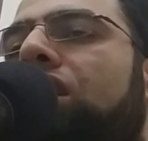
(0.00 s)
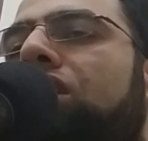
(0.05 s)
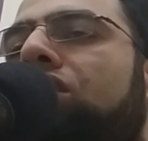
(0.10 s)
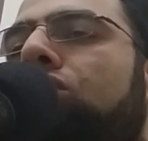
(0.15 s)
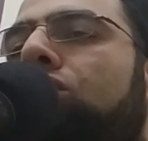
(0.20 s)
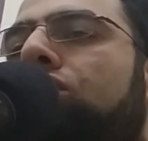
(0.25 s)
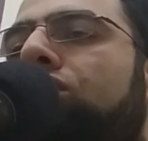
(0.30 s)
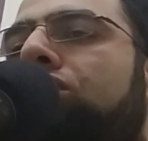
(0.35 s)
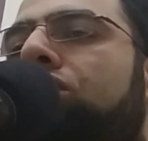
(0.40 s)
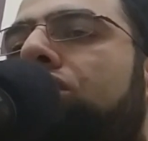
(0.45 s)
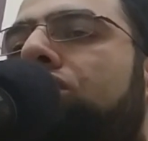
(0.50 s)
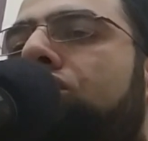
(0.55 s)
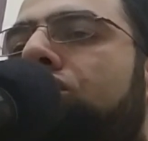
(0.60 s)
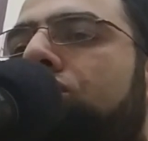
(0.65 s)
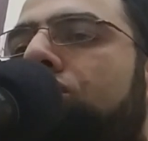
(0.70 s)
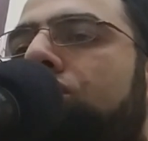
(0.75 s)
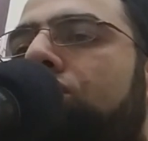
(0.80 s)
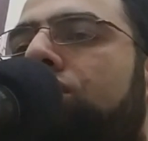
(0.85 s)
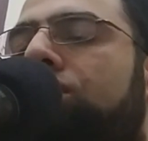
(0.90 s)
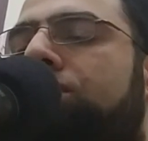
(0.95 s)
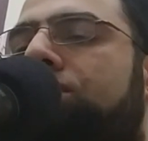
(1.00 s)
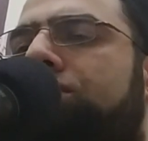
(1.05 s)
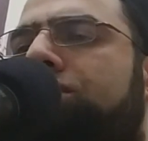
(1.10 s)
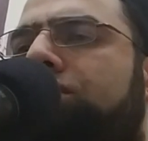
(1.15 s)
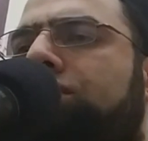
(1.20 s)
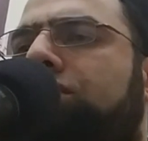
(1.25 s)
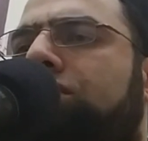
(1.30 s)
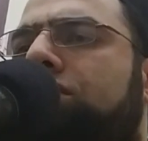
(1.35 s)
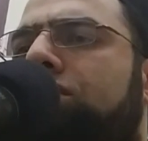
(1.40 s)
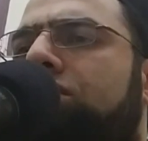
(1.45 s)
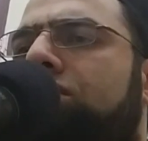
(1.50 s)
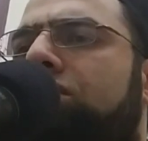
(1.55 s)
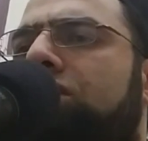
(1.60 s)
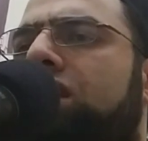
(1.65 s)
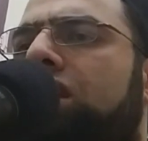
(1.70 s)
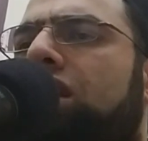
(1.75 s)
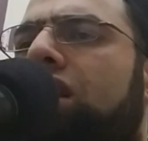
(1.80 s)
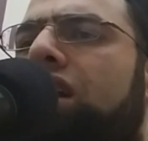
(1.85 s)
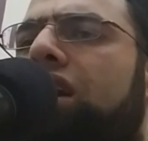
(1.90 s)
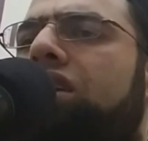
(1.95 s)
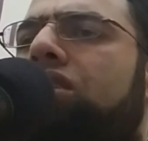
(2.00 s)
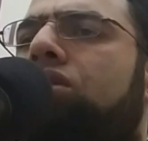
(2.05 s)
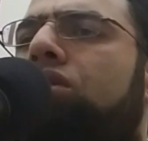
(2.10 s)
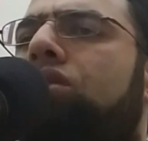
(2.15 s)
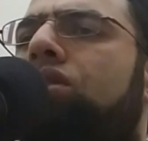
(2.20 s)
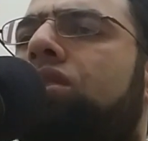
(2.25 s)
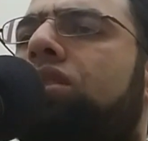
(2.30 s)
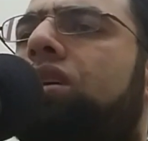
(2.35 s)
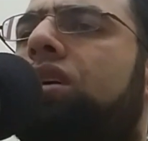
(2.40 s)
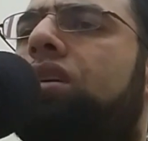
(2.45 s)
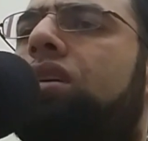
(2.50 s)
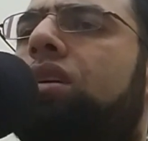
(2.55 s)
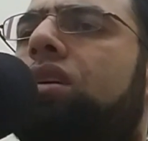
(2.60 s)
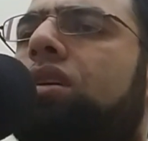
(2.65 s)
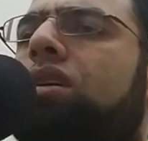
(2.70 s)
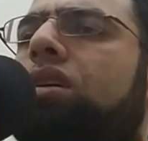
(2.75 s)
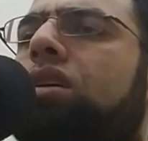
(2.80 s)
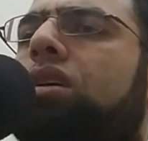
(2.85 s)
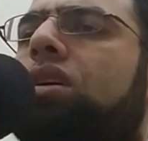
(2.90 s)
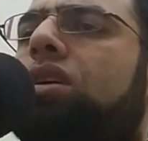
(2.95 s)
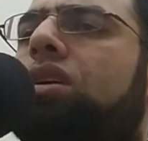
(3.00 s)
in order to in order